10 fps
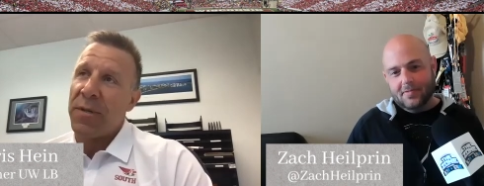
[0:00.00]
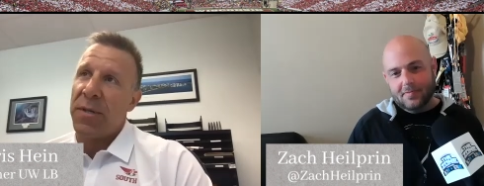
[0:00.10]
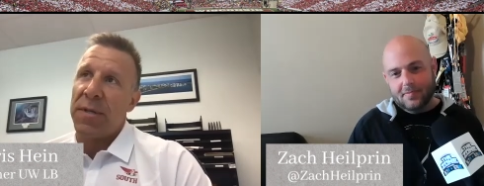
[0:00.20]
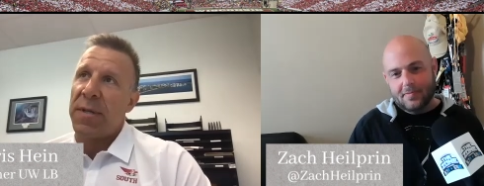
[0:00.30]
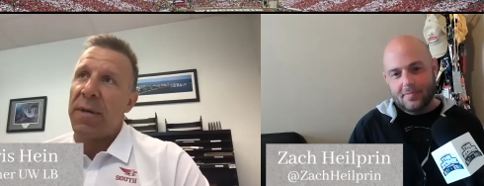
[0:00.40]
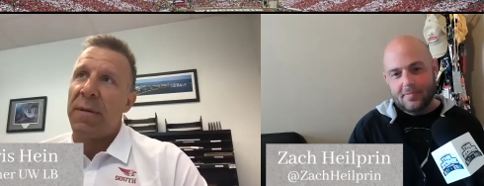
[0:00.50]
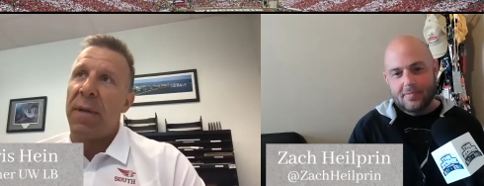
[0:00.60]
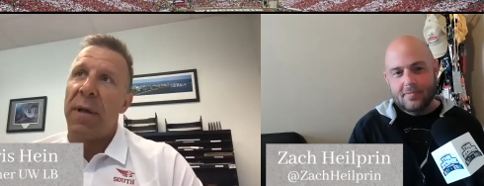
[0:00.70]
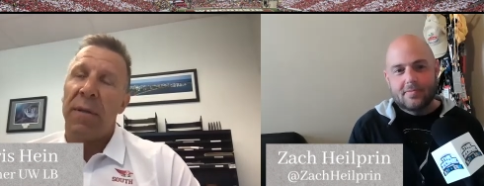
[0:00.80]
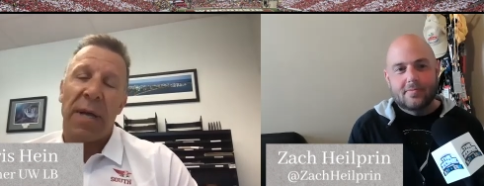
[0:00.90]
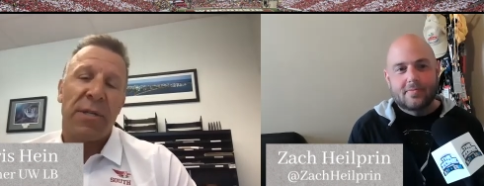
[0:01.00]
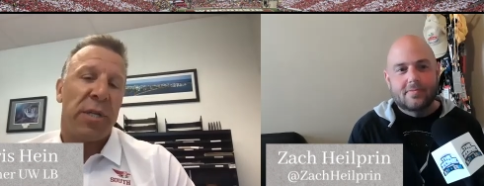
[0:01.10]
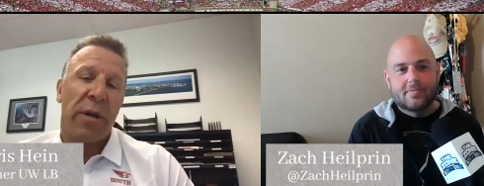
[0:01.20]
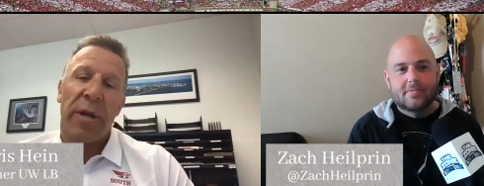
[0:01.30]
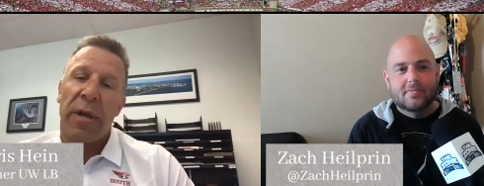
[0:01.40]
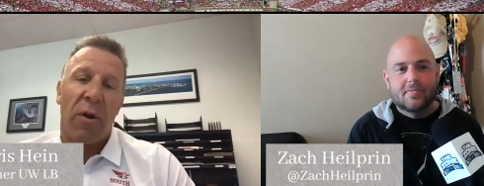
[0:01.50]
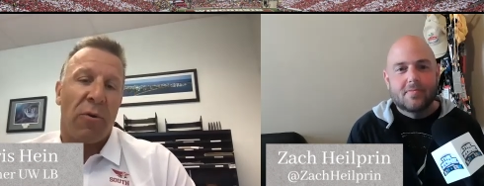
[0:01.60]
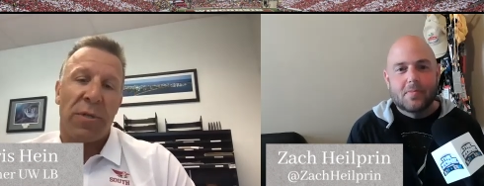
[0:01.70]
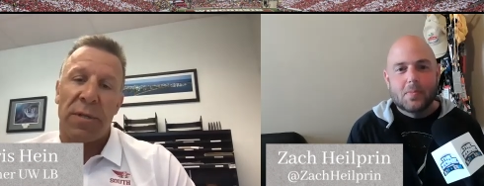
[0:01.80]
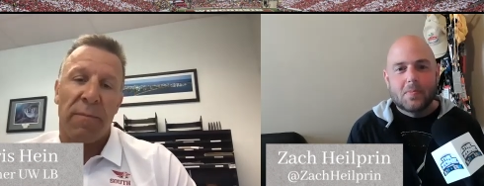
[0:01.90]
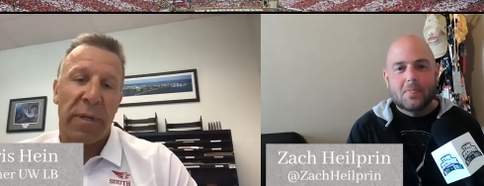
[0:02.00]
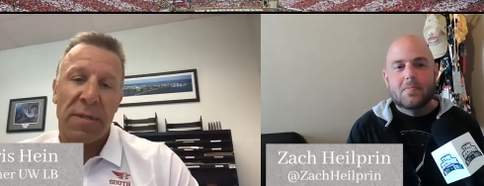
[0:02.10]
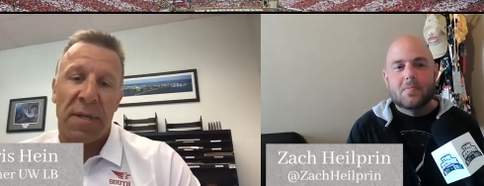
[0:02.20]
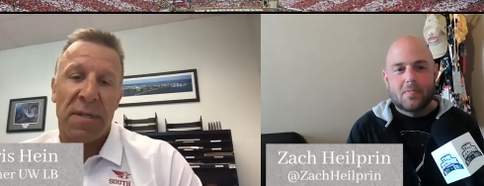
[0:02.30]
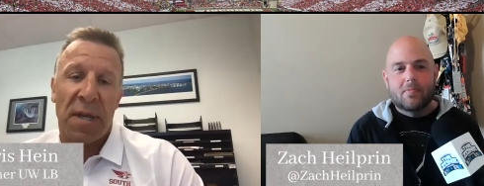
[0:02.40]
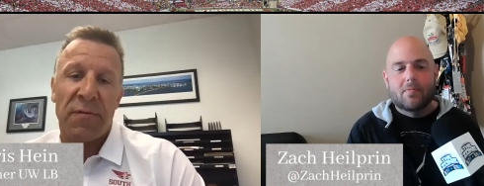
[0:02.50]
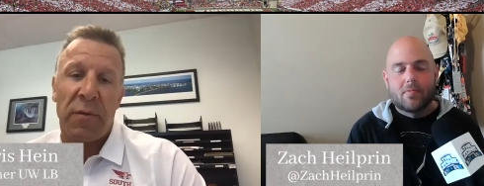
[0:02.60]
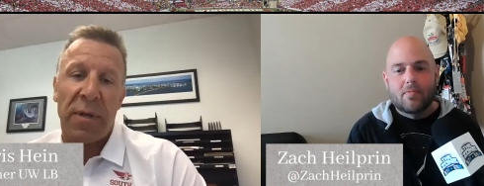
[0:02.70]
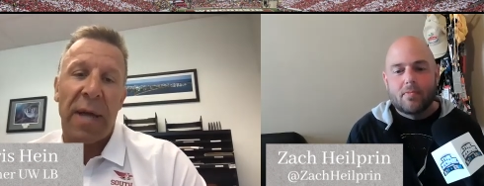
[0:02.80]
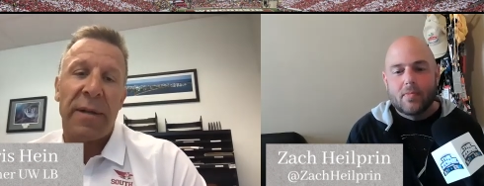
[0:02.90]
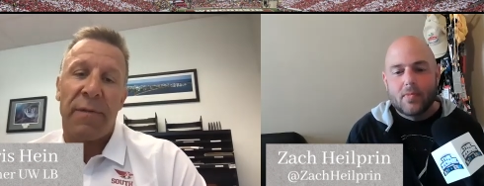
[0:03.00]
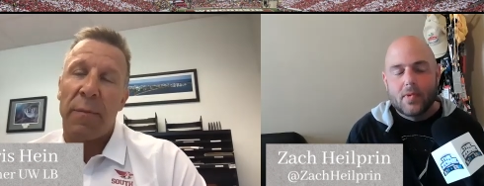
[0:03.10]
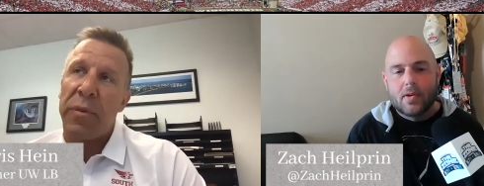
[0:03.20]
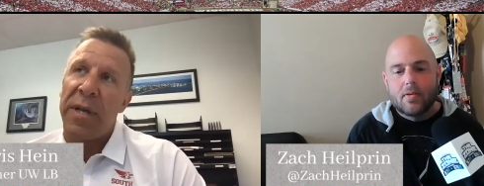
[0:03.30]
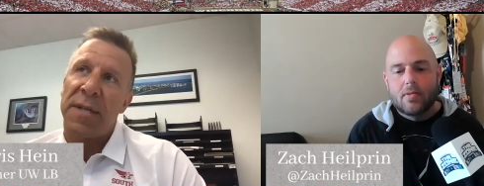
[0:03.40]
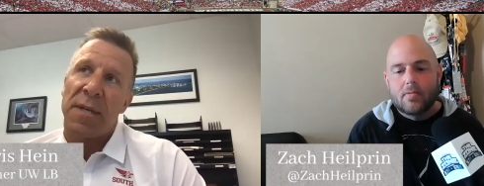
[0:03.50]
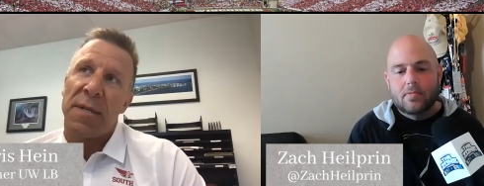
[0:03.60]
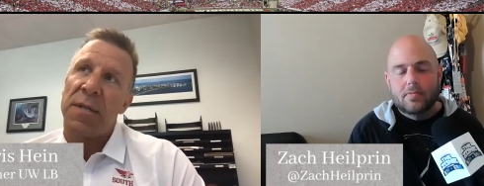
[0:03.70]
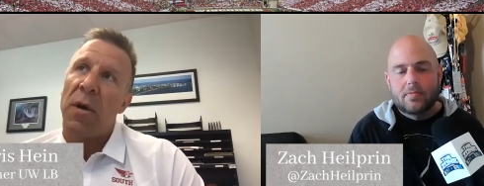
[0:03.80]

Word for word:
Speaker 1: is just a, a, legendary coach and been successful a lot of different places.